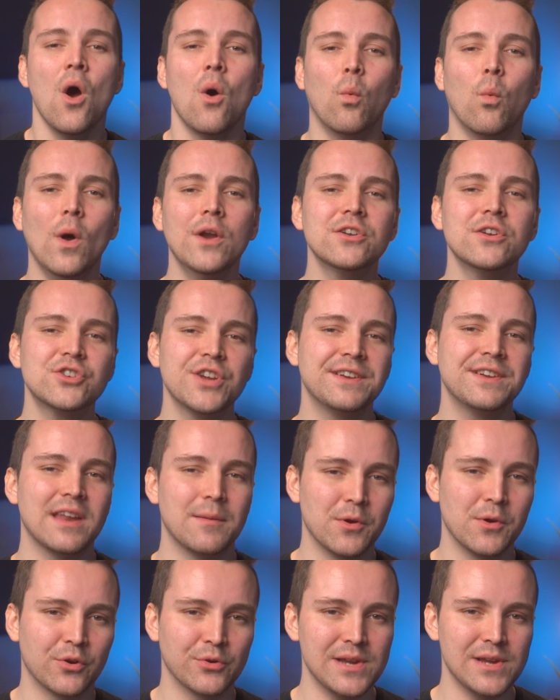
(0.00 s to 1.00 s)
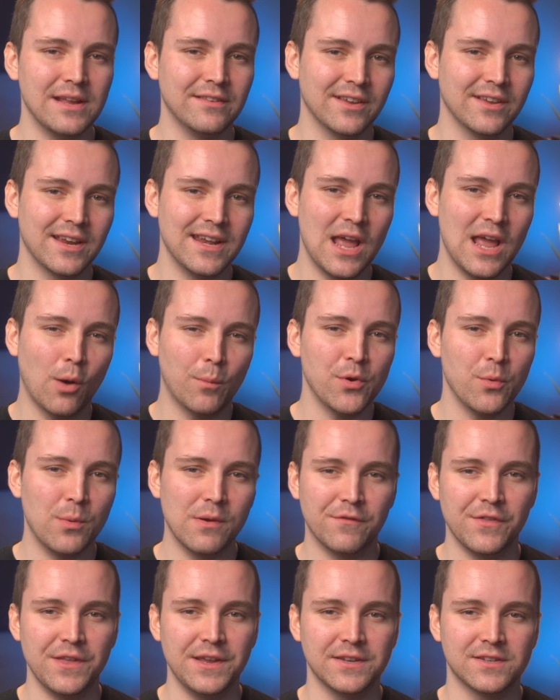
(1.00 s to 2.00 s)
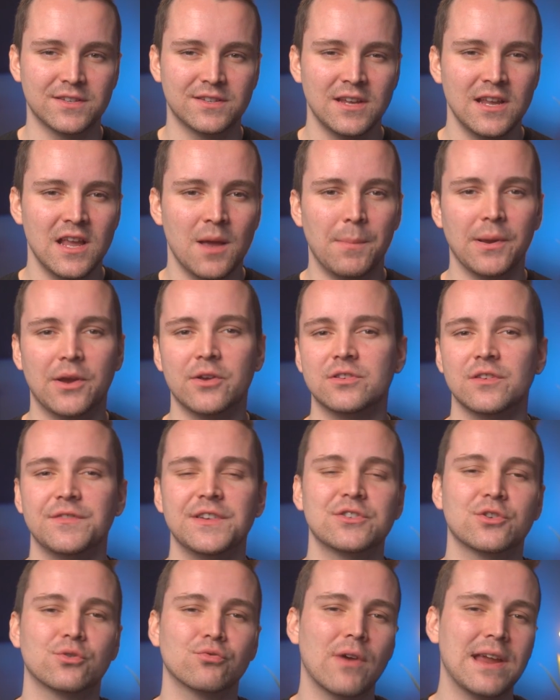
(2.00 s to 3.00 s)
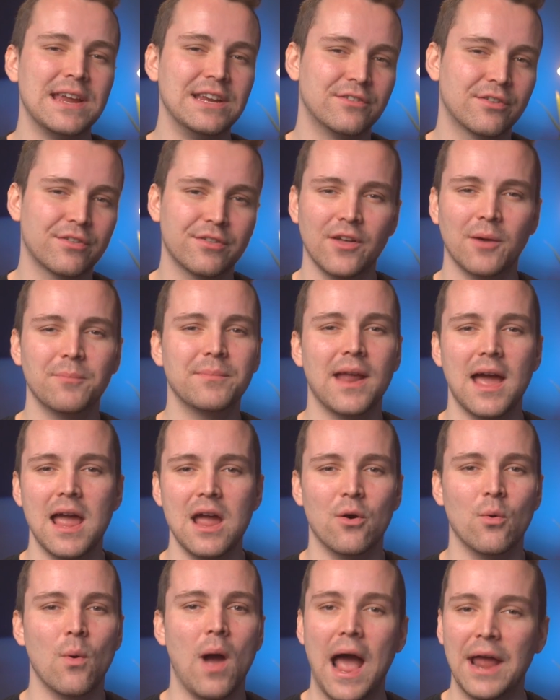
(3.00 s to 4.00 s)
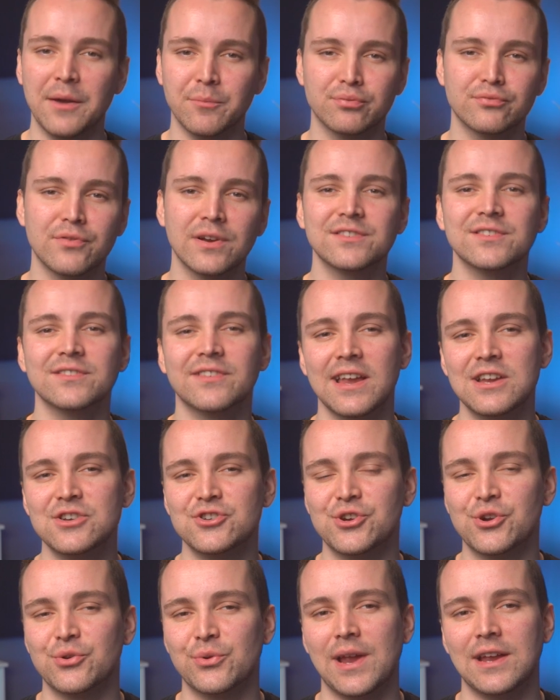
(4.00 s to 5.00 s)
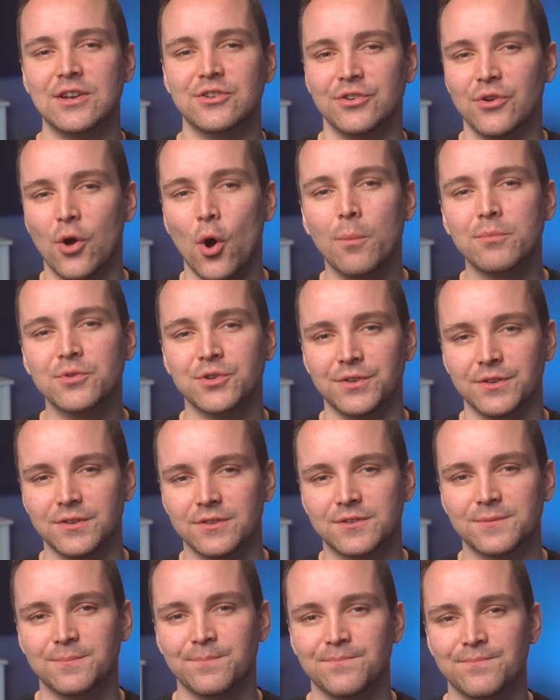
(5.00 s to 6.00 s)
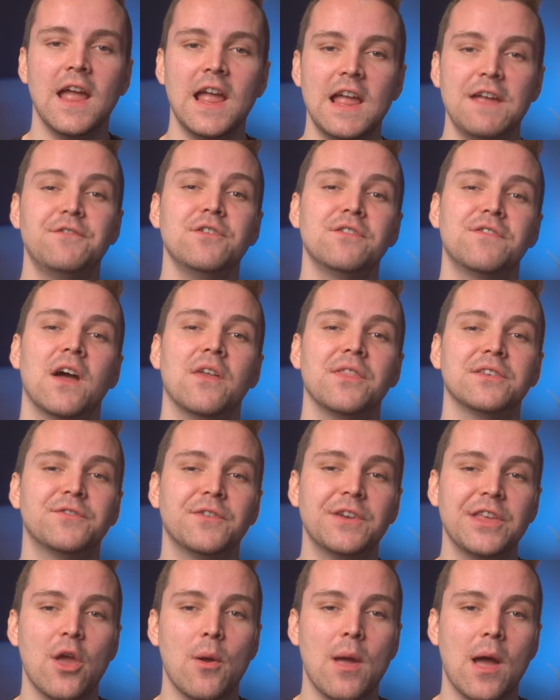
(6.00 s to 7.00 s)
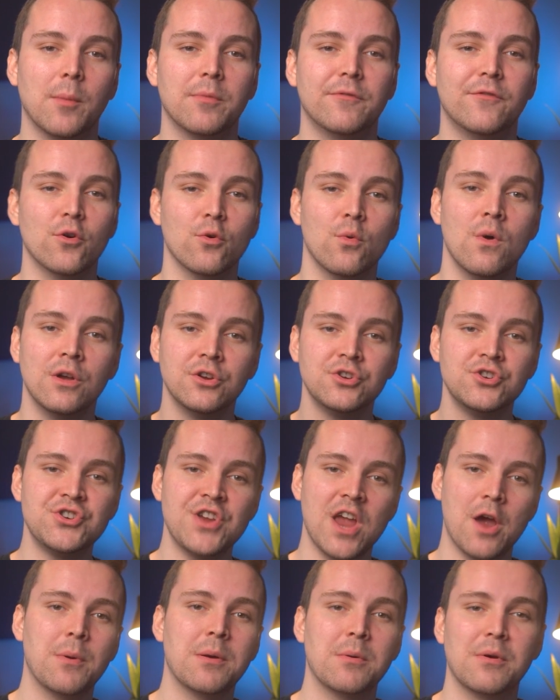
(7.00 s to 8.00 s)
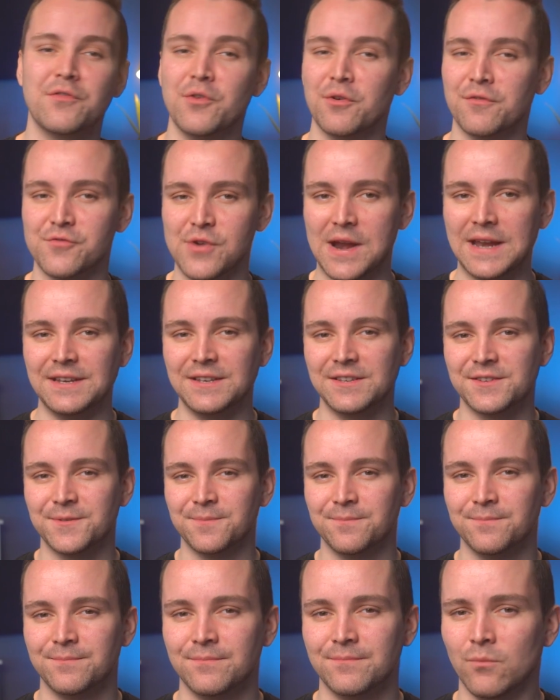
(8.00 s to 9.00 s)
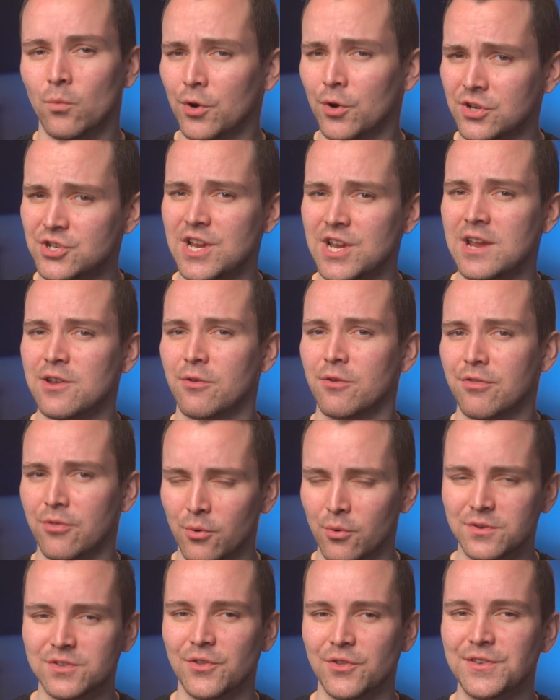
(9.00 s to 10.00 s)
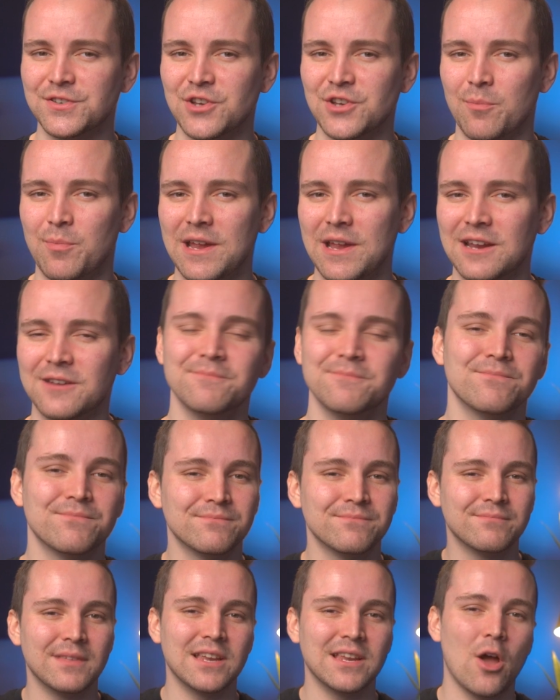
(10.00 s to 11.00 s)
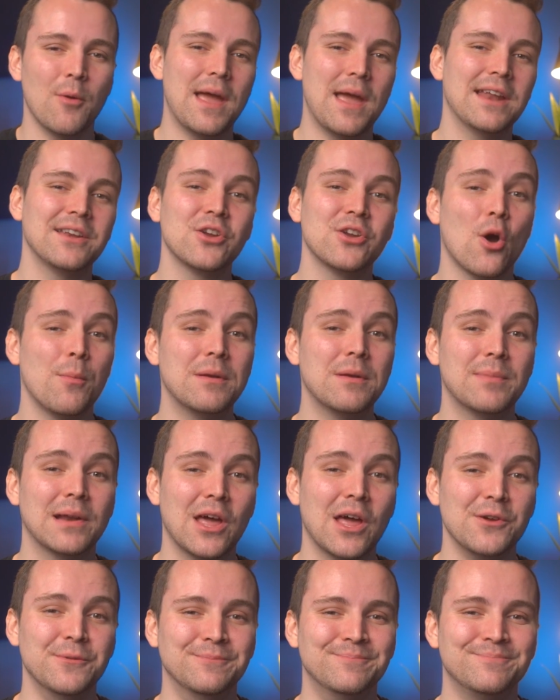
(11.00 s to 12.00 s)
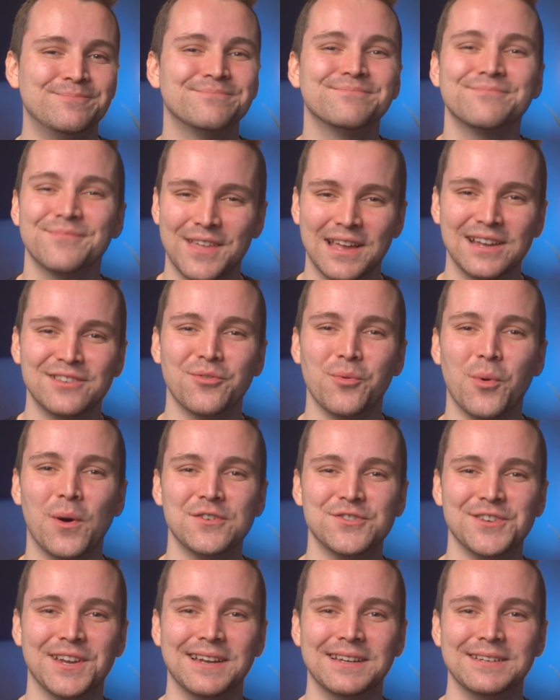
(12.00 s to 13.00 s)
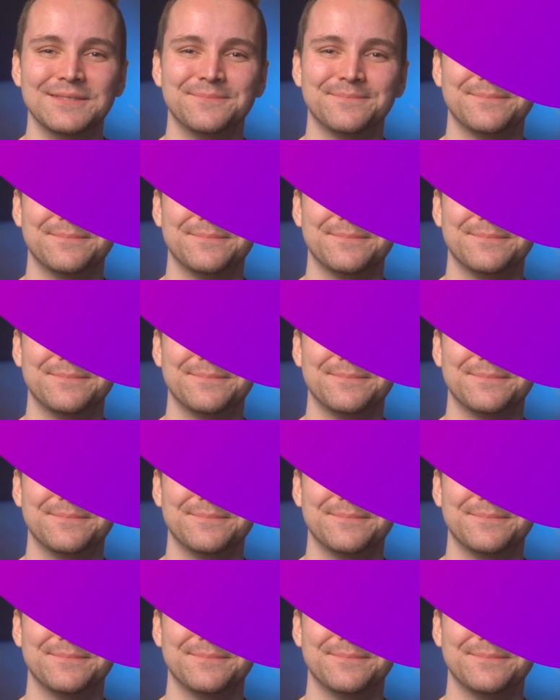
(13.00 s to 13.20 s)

Wondershare DemoCreator can help you with this because of its great thumbnail and presentation creation options. If you found this video helpful, share it with your friends. Want to share your thoughts on this topic? Then go ahead and comment below. Thanks for watching.